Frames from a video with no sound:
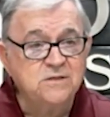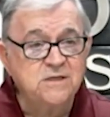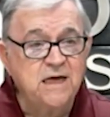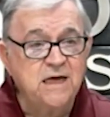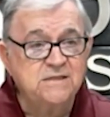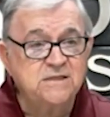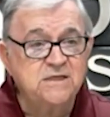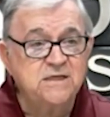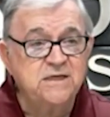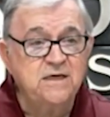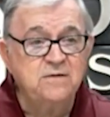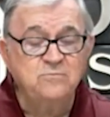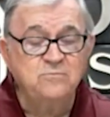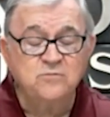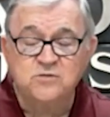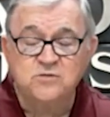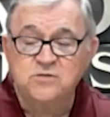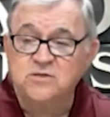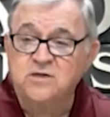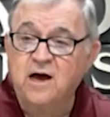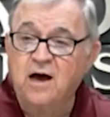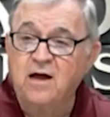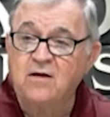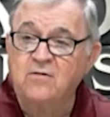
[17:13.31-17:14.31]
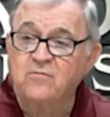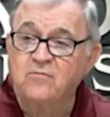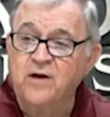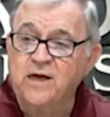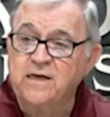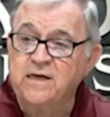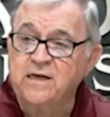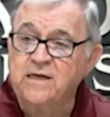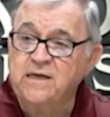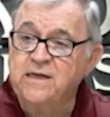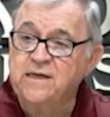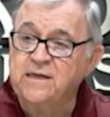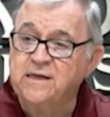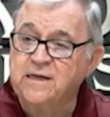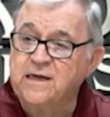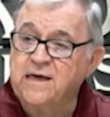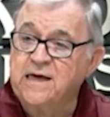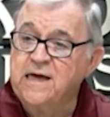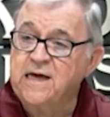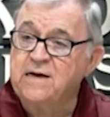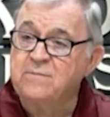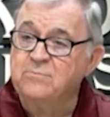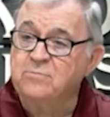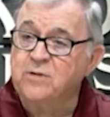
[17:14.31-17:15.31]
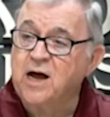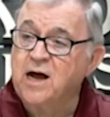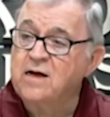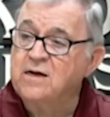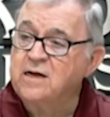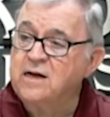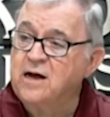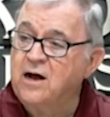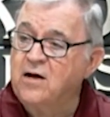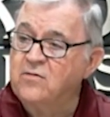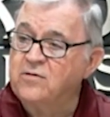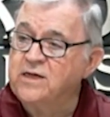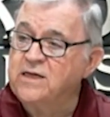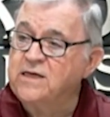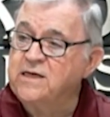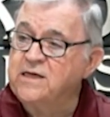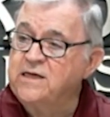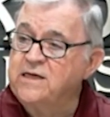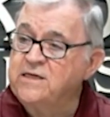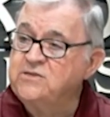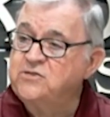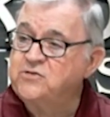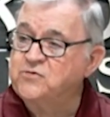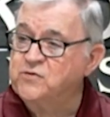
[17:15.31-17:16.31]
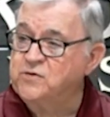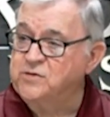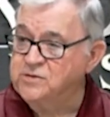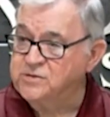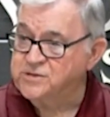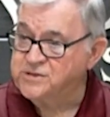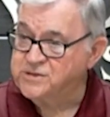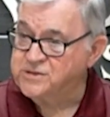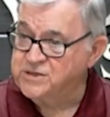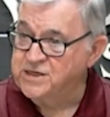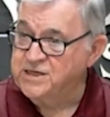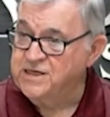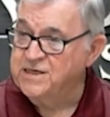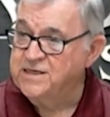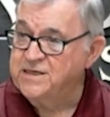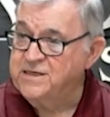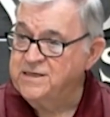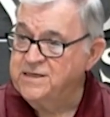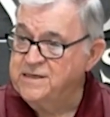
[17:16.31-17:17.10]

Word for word: that sin was tolerated in the camp, God called it Israel's sin.